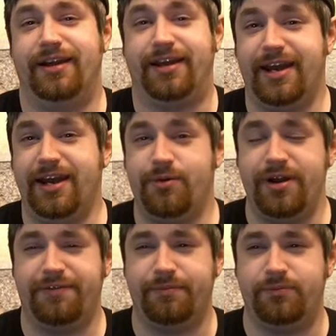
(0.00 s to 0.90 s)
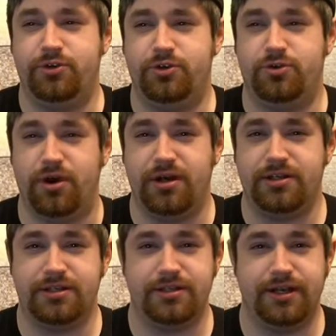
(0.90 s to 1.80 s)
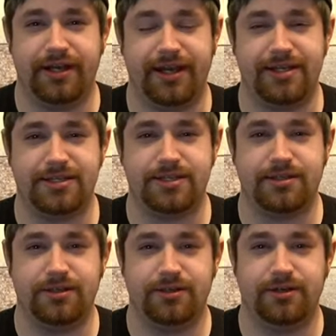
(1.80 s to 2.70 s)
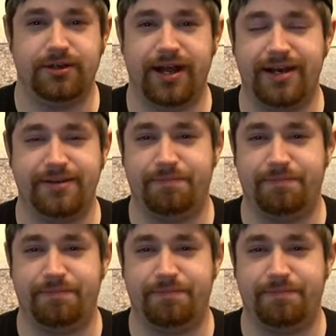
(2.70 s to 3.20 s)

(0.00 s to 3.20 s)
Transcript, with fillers: getting away from drugs, I guess, or not